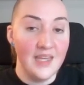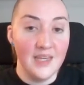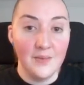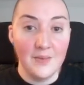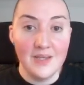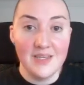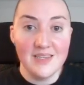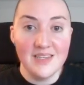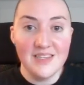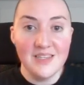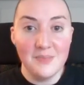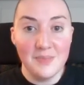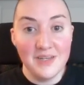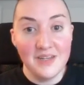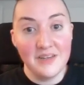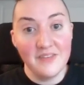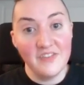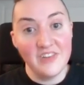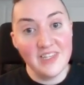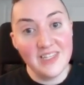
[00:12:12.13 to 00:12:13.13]
anyways, that's a
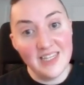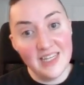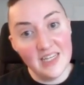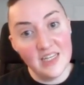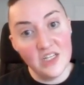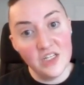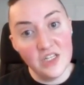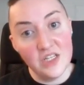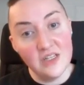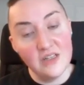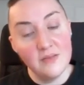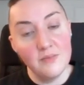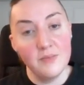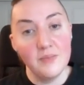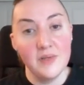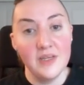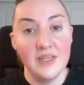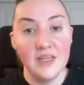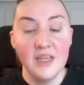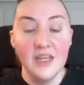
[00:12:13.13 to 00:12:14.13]
bit of a tangent,
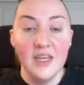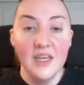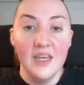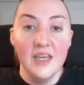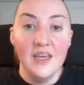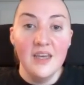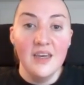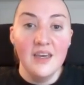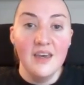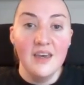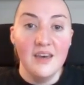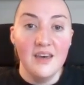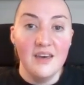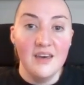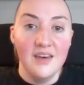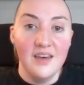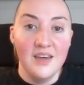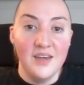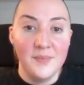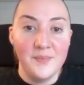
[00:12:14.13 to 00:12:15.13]
but
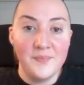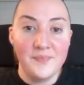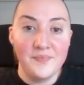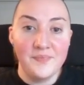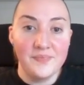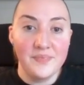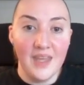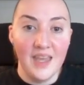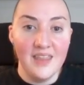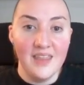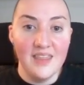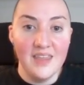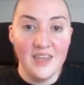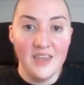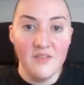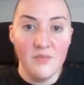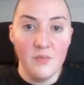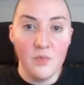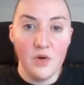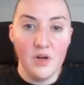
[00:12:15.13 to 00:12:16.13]
I
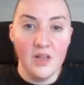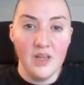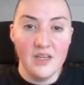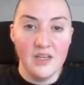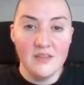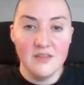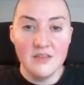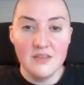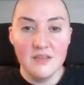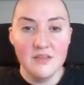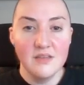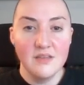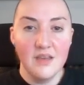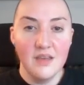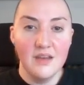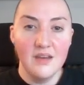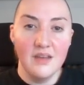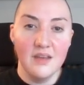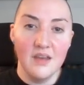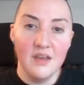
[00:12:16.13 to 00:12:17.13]
think I've more or less
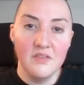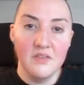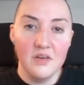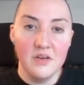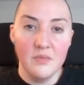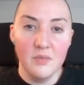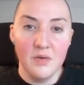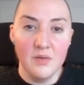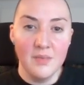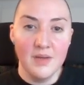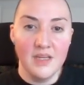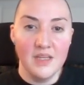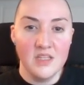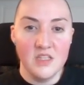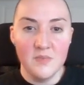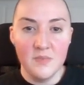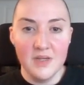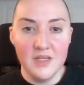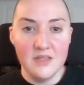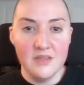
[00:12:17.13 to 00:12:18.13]
kind of covered where my
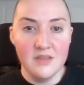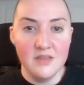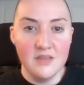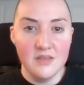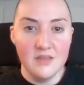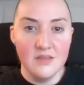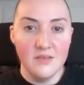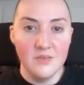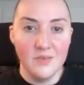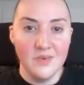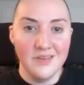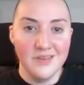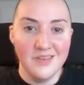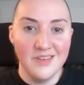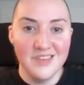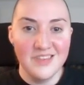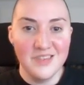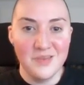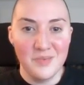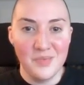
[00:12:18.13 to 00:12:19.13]
headspace is with
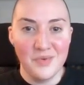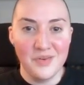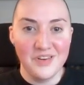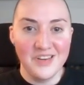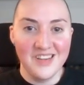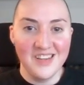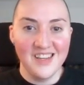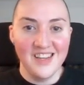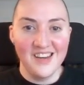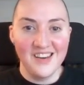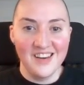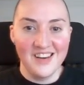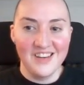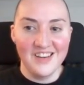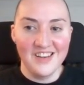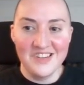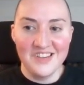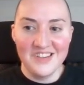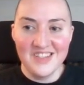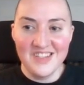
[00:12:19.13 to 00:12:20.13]
supporting
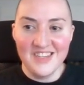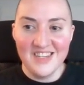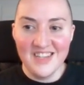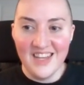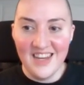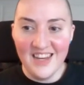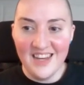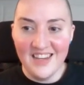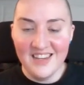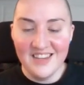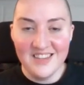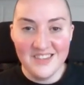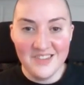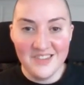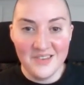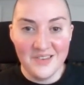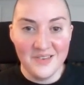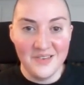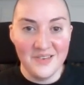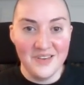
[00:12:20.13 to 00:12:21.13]
characters today.
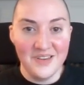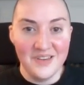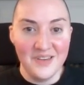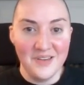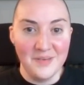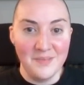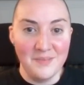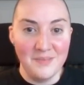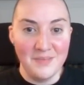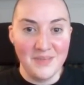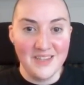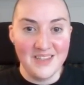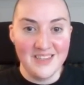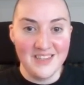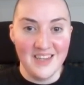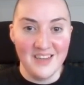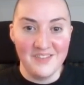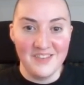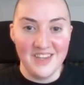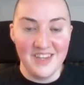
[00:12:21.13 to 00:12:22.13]
So
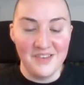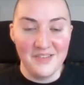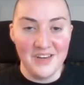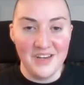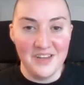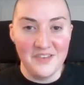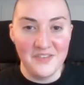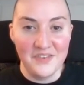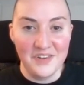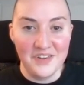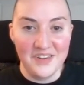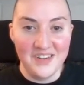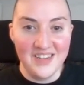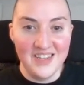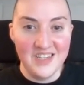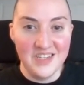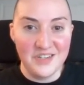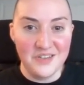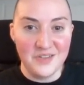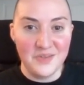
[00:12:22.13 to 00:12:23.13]
because I have to get ready for
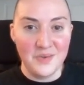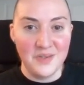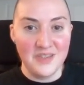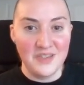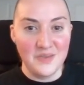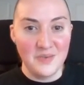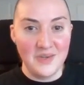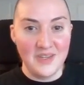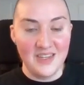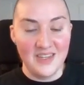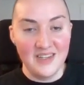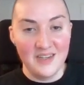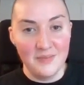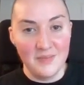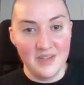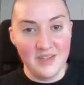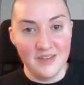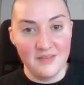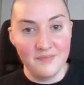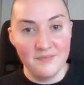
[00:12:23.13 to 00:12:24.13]
Easter swing this weekend,
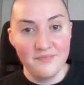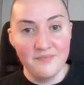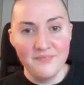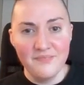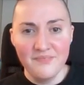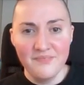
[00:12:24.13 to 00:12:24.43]
I'm gonna